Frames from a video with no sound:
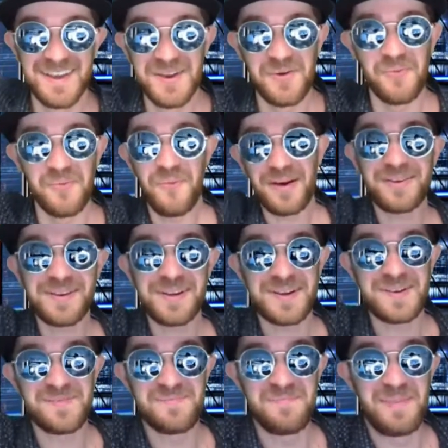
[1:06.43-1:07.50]

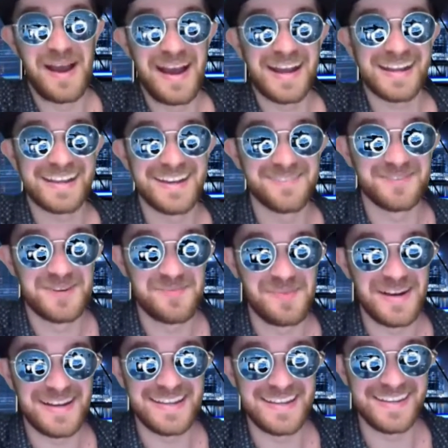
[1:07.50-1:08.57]
Welcome back,
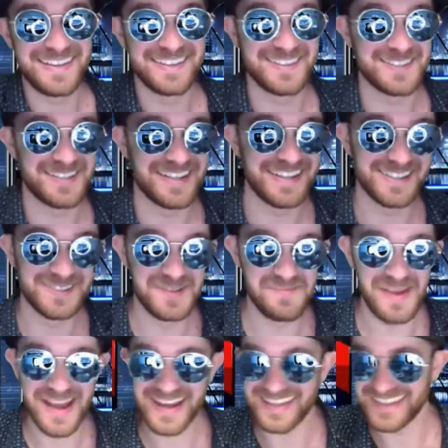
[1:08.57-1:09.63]
everybody. Just angle it
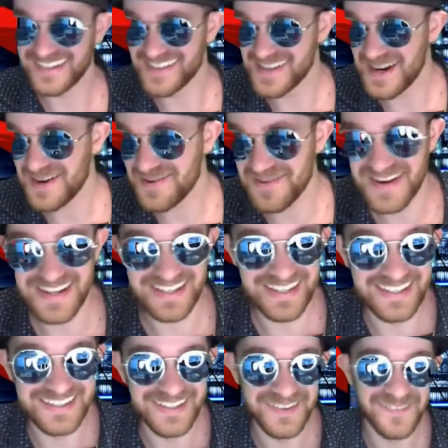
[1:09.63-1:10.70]
back there. There we
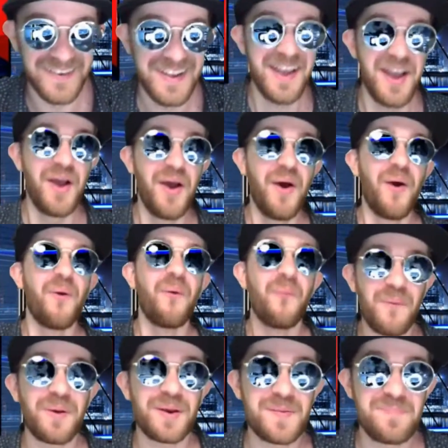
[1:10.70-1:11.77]
go.
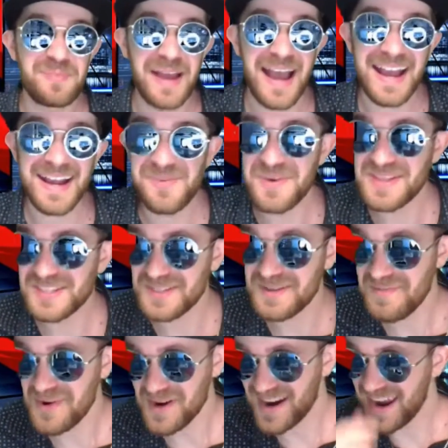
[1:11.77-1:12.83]
We're back with some more